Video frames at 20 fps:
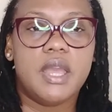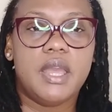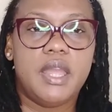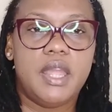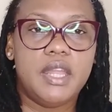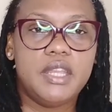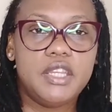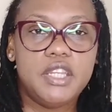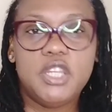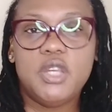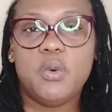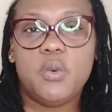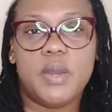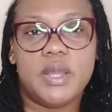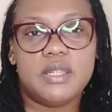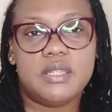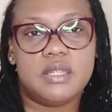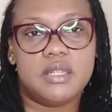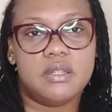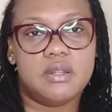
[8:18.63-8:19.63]
In the
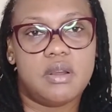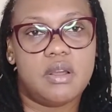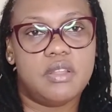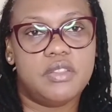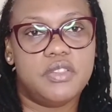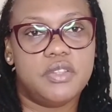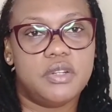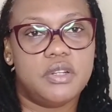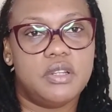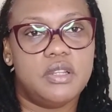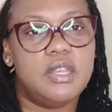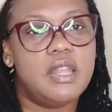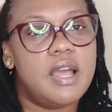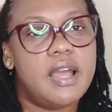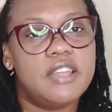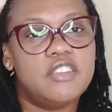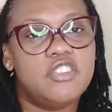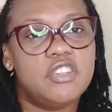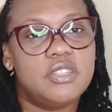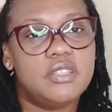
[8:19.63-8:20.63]
US and other
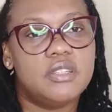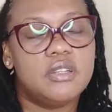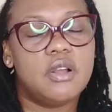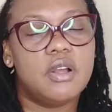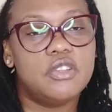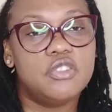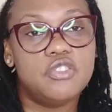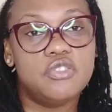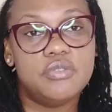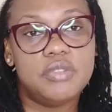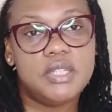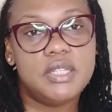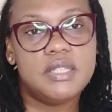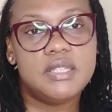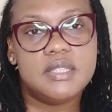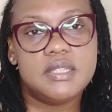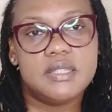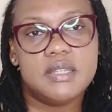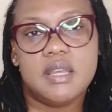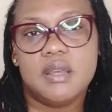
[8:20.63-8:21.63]
larger
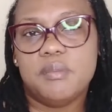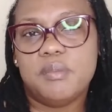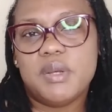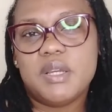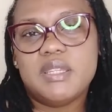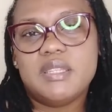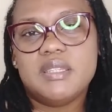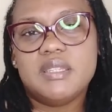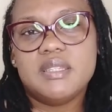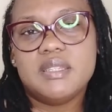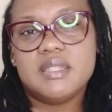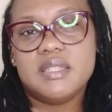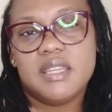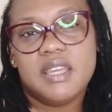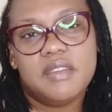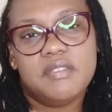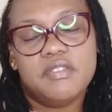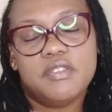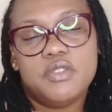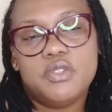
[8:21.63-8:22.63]
countries, persons
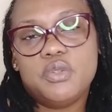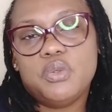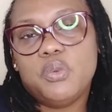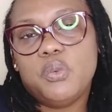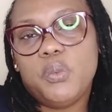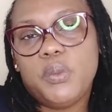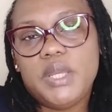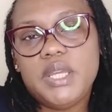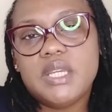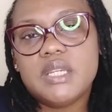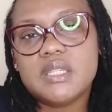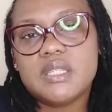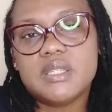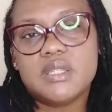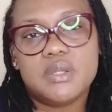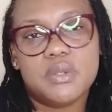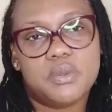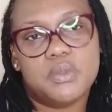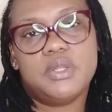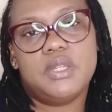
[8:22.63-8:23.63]
give 2 weeks
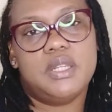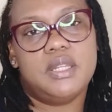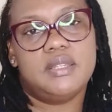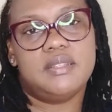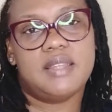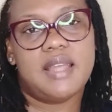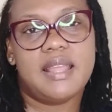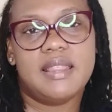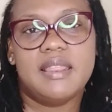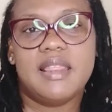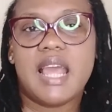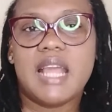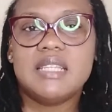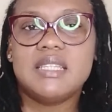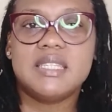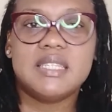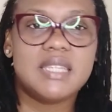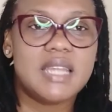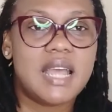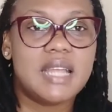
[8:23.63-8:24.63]
notice, and
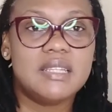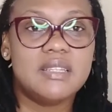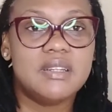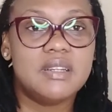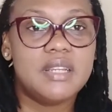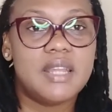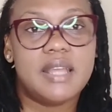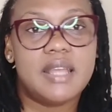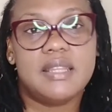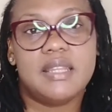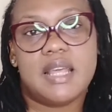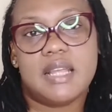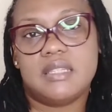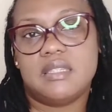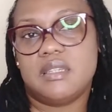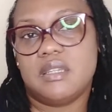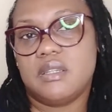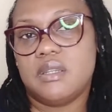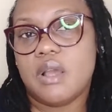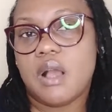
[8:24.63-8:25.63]
that's standard and that's
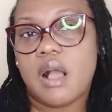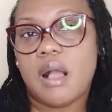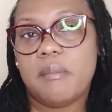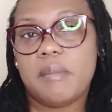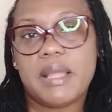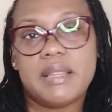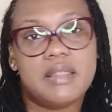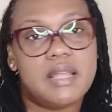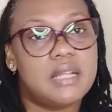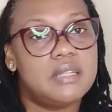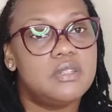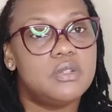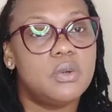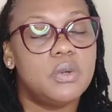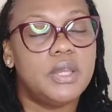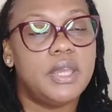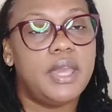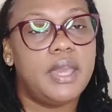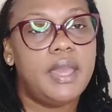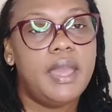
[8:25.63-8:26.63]
a norm and that's
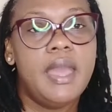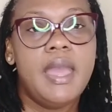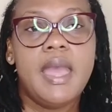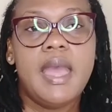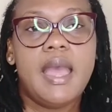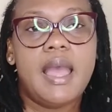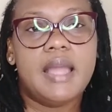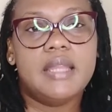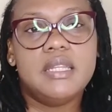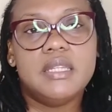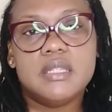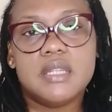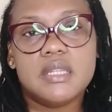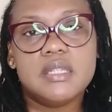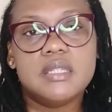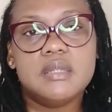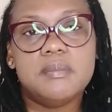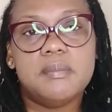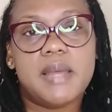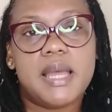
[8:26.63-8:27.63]
okay. And it
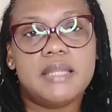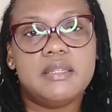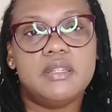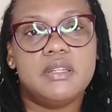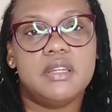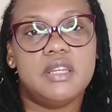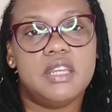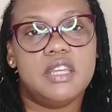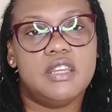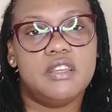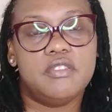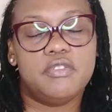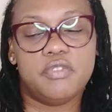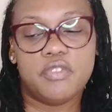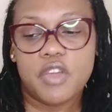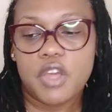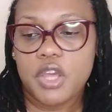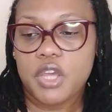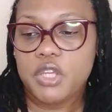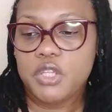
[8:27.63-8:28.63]
doesn't matter if
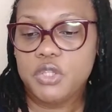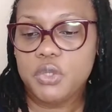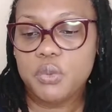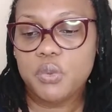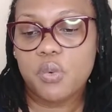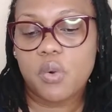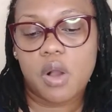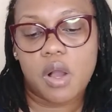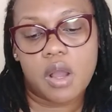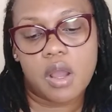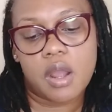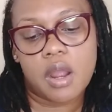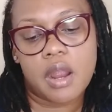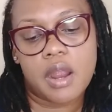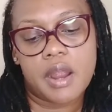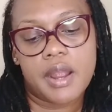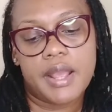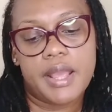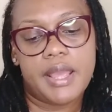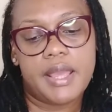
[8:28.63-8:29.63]
you
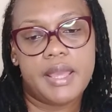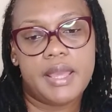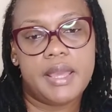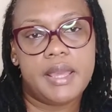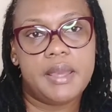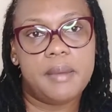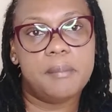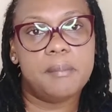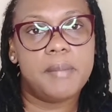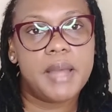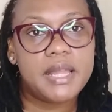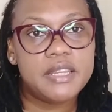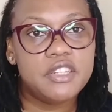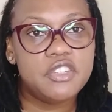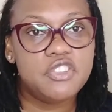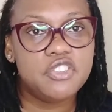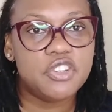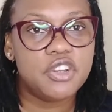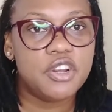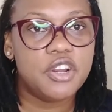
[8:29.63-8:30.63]
are a
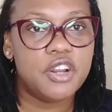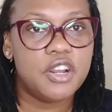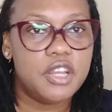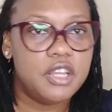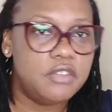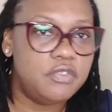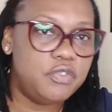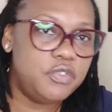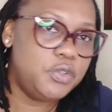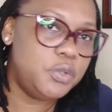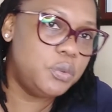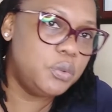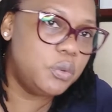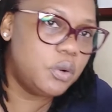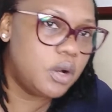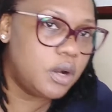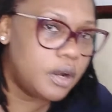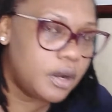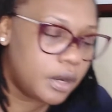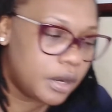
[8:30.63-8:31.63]
manager, if you
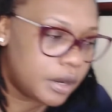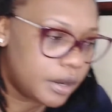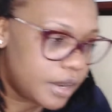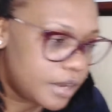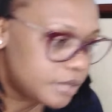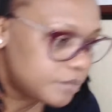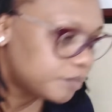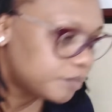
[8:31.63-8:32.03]
are